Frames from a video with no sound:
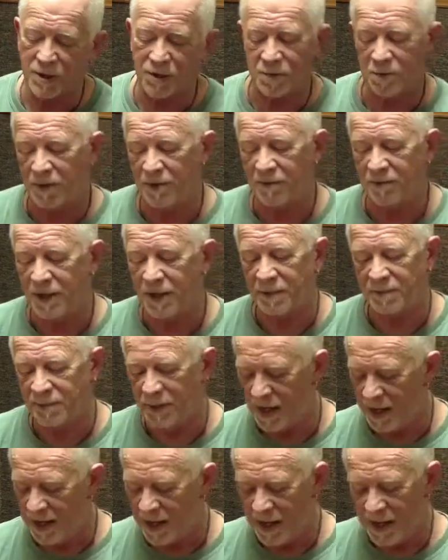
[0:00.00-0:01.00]
is perfect.
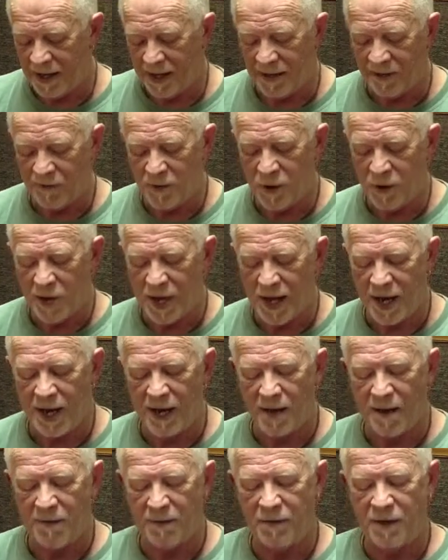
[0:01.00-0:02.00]
If you
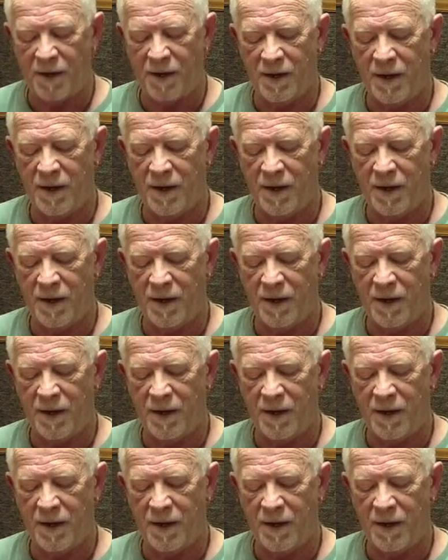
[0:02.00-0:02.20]
have